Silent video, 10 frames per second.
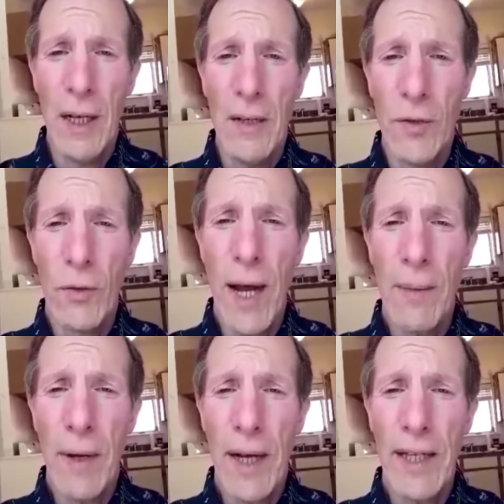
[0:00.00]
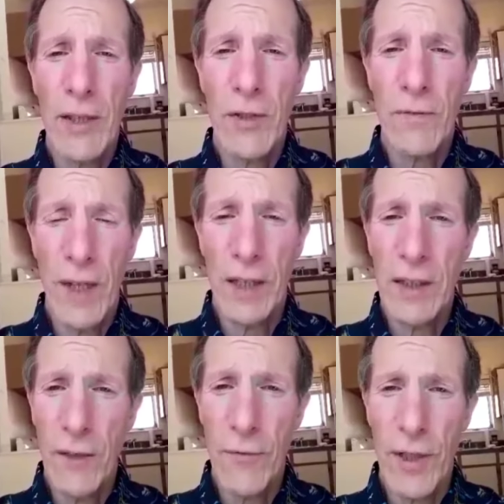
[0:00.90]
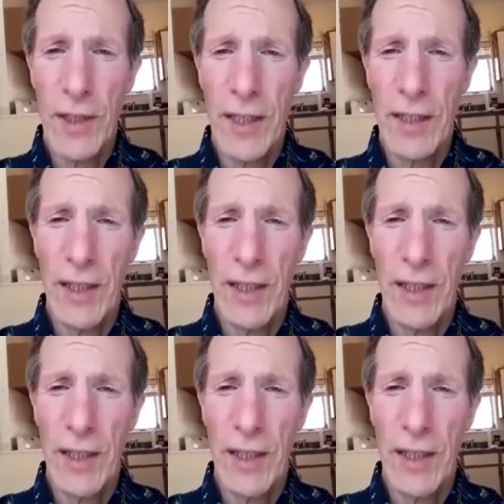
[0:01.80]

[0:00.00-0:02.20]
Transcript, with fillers: The rabbis felt differently.